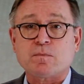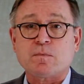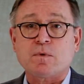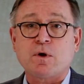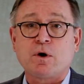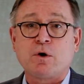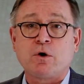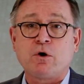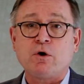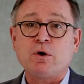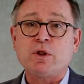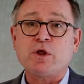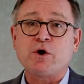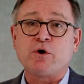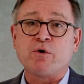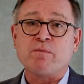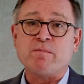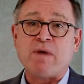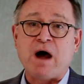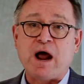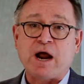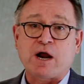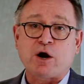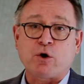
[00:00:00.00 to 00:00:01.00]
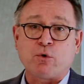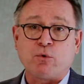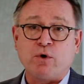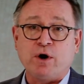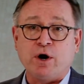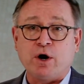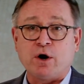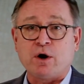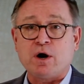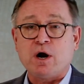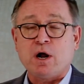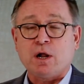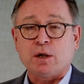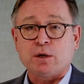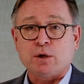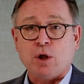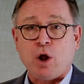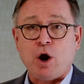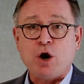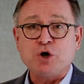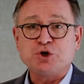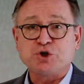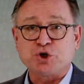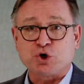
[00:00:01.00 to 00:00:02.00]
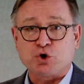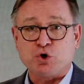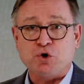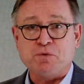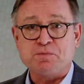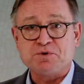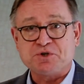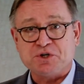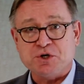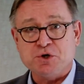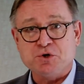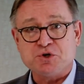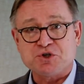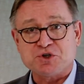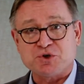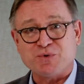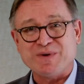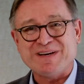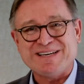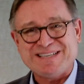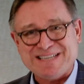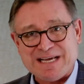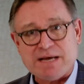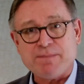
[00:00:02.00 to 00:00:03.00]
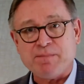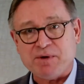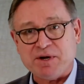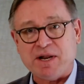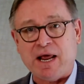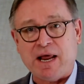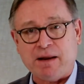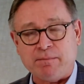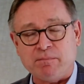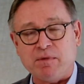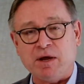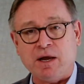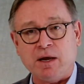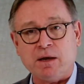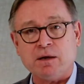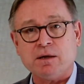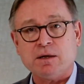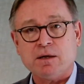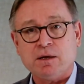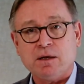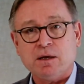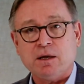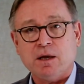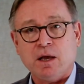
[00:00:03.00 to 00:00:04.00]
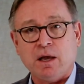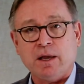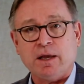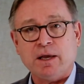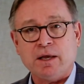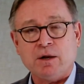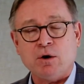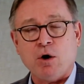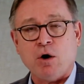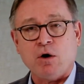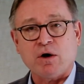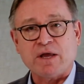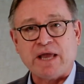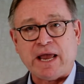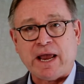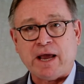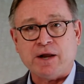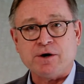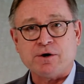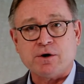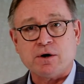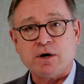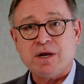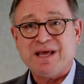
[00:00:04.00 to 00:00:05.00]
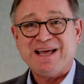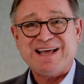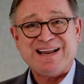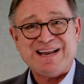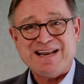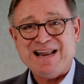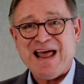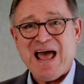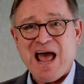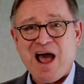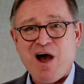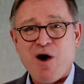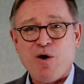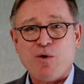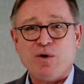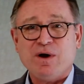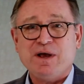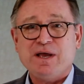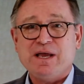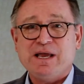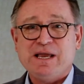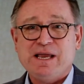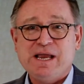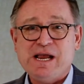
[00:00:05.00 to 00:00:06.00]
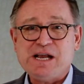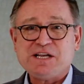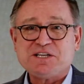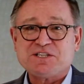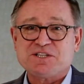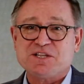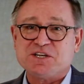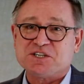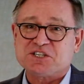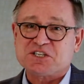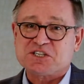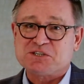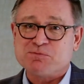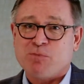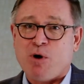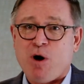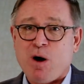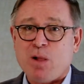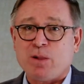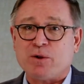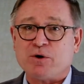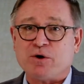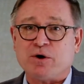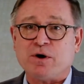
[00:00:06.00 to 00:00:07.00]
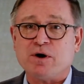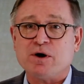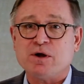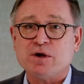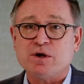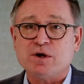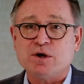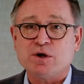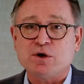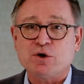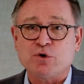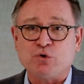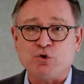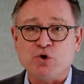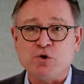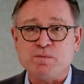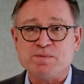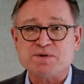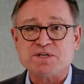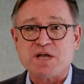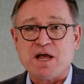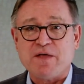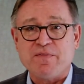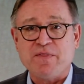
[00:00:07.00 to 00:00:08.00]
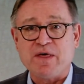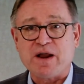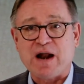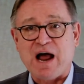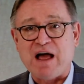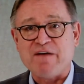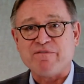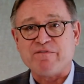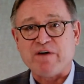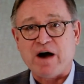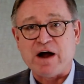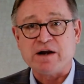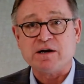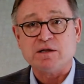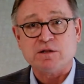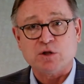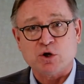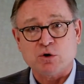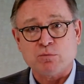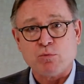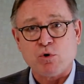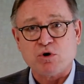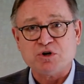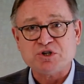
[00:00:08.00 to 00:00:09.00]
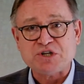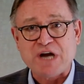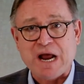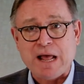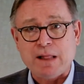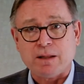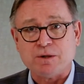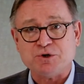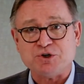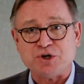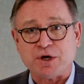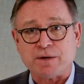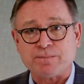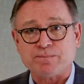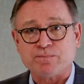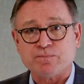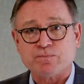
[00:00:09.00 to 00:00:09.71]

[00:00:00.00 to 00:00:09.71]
Earlier in my career, larger groups used to intimidate me, in all candor. Now, it's the smaller groups that I find a little more challenging.